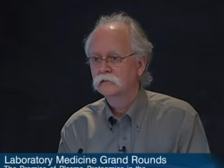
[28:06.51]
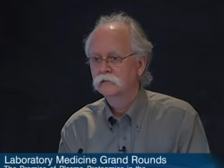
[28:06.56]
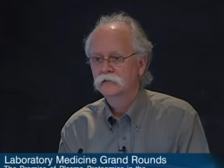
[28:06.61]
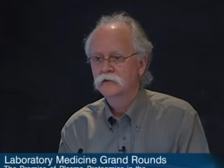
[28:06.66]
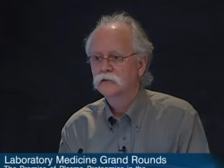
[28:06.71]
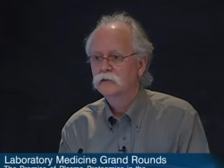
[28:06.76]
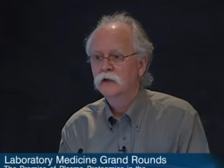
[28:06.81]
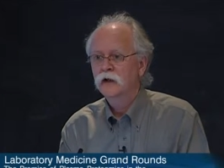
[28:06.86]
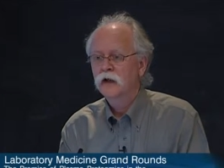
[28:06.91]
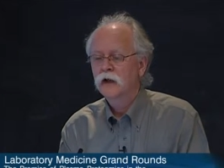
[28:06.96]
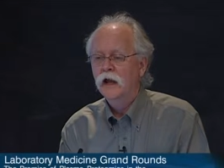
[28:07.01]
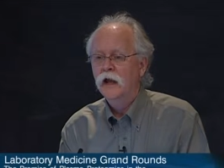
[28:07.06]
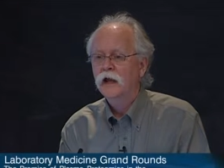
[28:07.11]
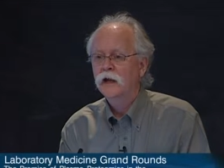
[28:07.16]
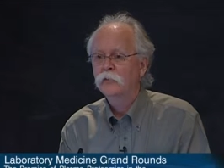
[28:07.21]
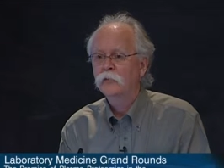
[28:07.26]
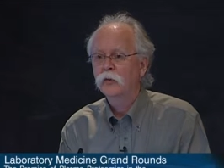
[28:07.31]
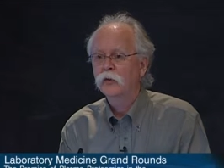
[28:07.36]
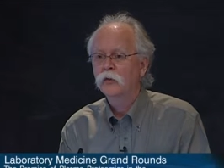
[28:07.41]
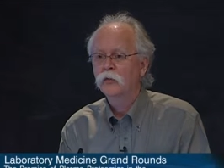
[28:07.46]
doing
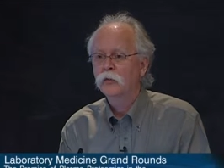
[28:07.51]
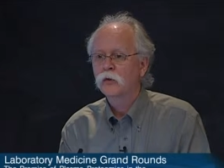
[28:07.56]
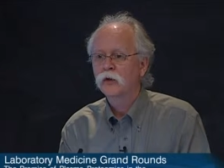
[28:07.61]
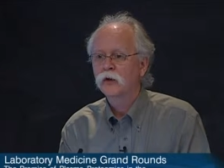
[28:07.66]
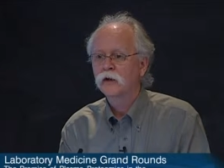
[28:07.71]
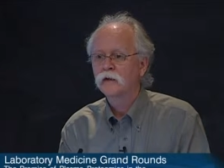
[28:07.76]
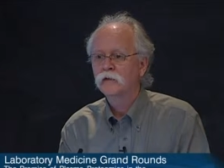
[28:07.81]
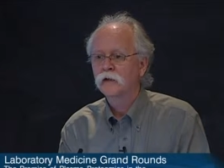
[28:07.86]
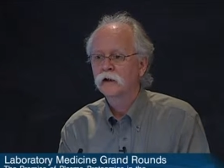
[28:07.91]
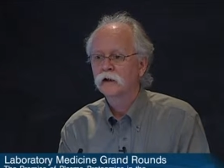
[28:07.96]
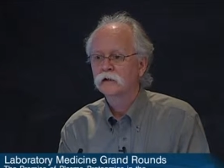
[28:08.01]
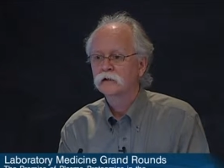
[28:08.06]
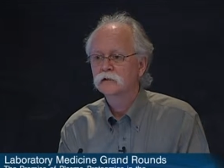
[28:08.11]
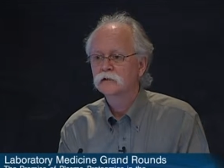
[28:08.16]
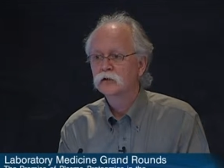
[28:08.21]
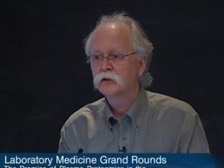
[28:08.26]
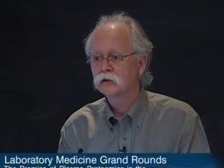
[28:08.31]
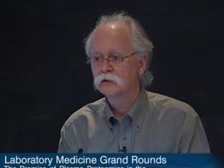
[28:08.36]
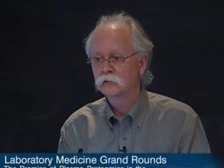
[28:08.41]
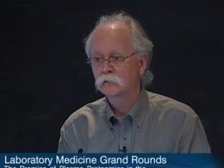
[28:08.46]
any more work than it
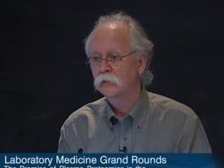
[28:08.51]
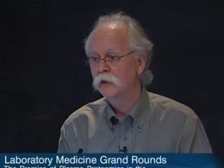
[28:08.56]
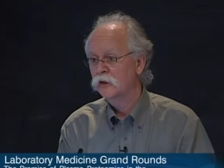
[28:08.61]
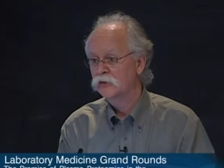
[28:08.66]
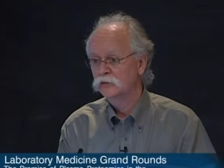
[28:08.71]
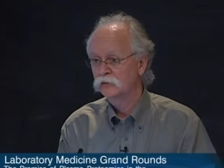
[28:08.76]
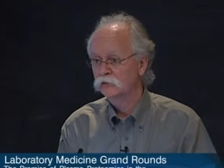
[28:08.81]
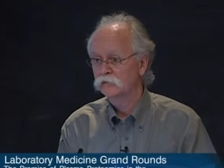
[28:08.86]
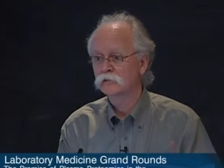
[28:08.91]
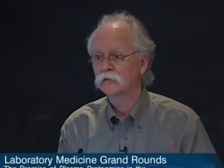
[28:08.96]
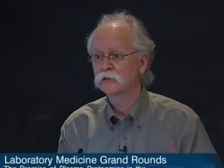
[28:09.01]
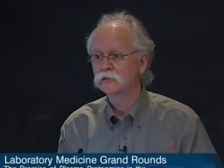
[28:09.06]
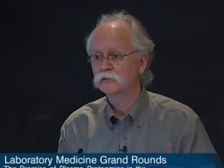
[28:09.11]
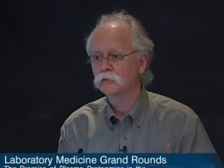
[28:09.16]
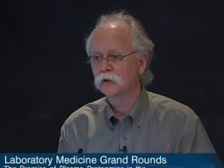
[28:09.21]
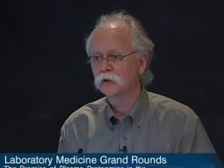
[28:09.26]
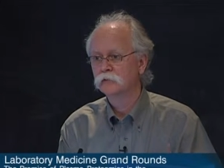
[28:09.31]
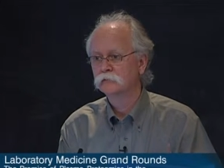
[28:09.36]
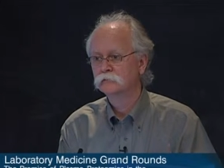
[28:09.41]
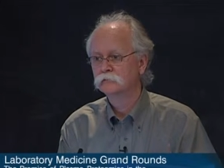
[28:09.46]
took to measure the first
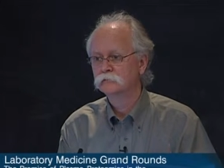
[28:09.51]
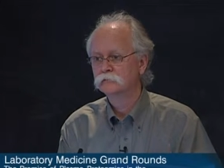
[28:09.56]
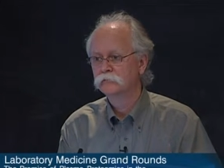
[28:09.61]
one.